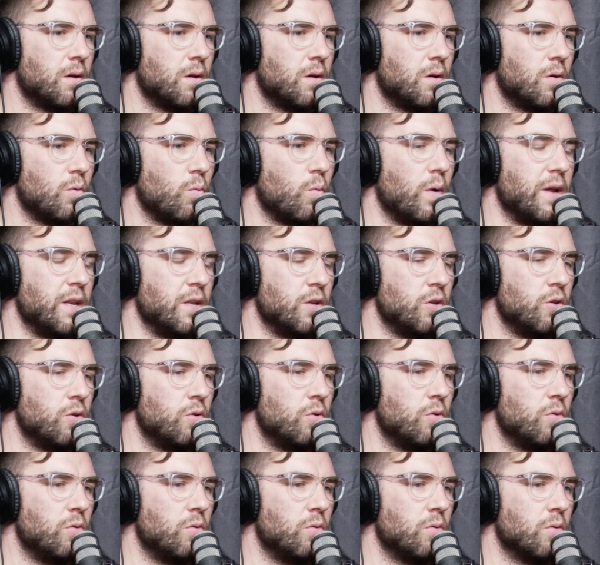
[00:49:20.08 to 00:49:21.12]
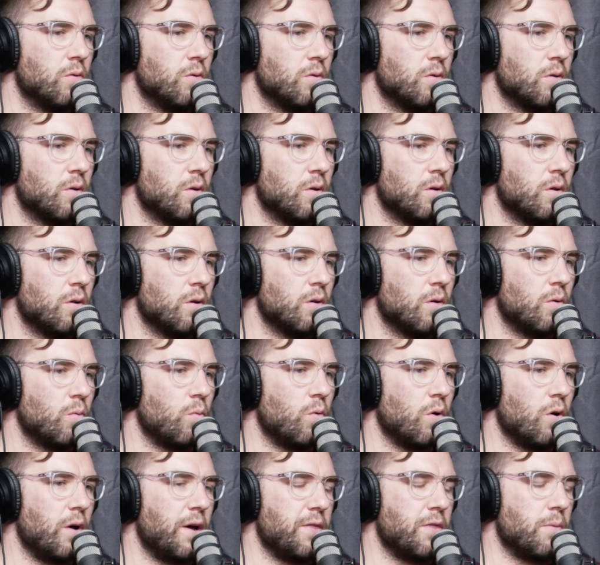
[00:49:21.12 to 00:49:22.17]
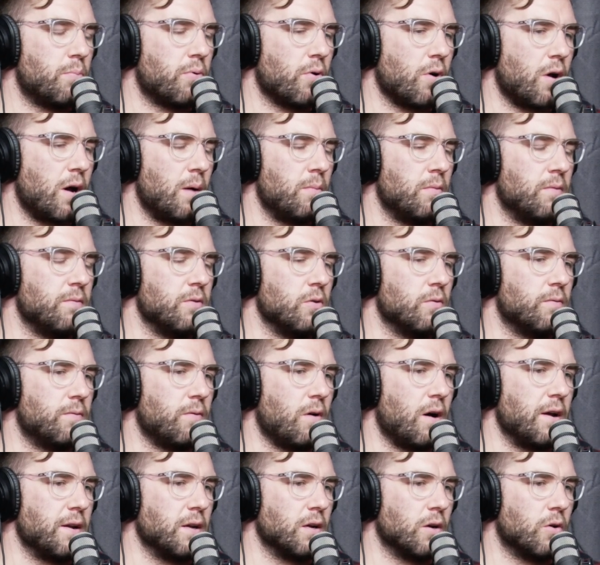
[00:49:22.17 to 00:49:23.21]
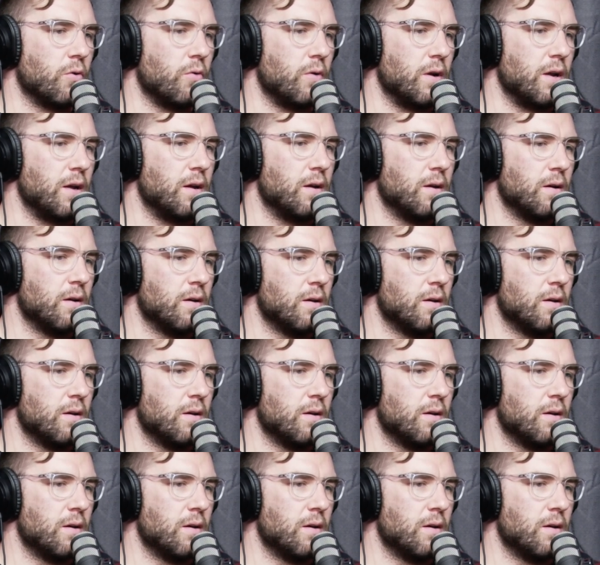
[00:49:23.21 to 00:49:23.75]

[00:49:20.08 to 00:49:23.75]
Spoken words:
when you were at the prime of your fighting career,